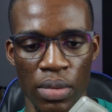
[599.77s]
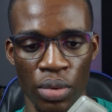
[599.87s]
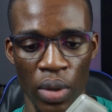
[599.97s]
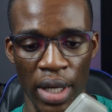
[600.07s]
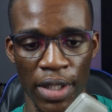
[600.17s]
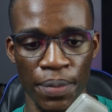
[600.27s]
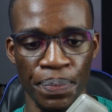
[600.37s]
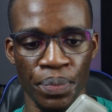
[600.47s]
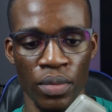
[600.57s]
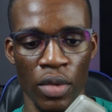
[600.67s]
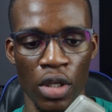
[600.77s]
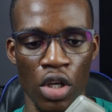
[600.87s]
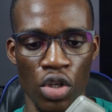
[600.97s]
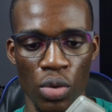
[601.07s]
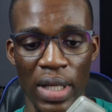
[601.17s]
Earn.
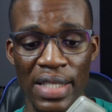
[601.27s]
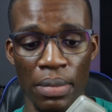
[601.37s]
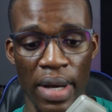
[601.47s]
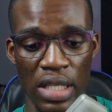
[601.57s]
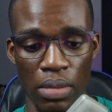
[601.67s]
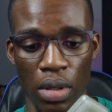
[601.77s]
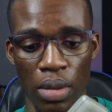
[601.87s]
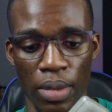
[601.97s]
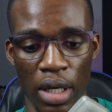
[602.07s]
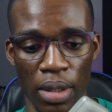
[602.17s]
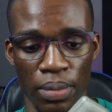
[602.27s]
So that's the maximum